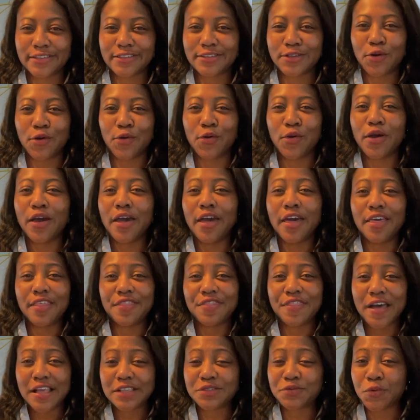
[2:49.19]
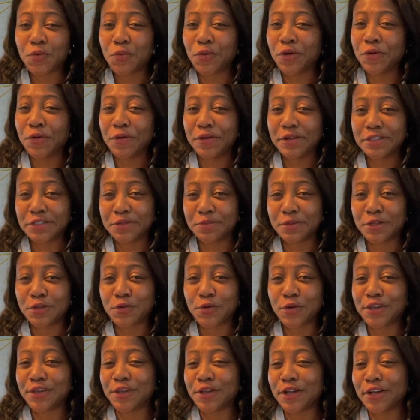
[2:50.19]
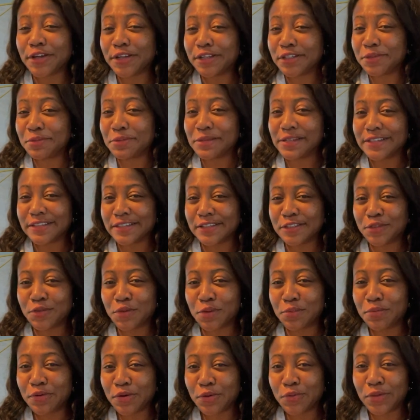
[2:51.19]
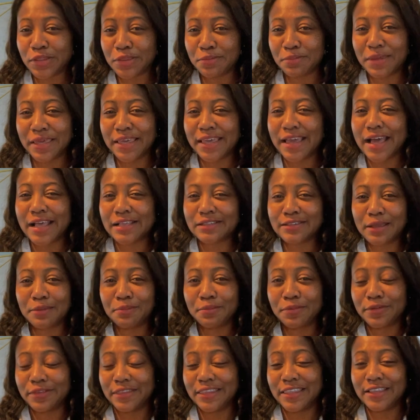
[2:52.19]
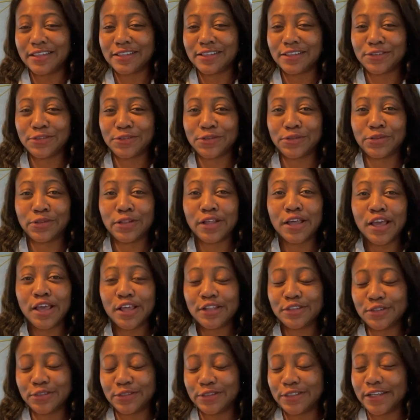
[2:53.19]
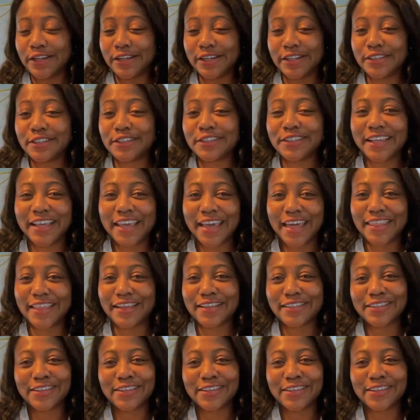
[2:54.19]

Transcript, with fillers: So that's what we're going to be doing. You're going to be listening to a book with me as I put these little tutorials together.